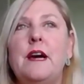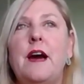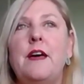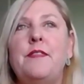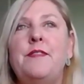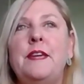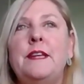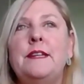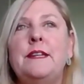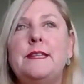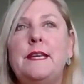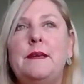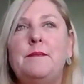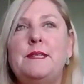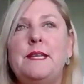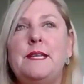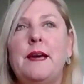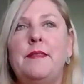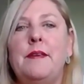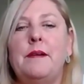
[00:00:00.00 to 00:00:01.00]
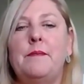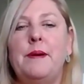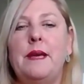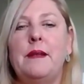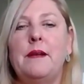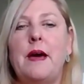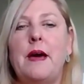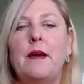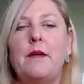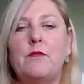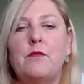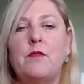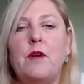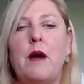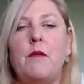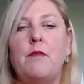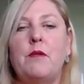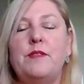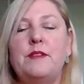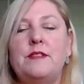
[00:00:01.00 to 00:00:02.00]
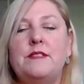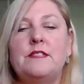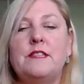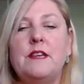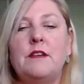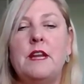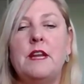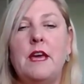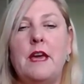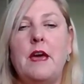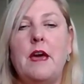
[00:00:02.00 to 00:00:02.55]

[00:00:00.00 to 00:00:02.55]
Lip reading: I think deep down they'll be like, right, well, this is an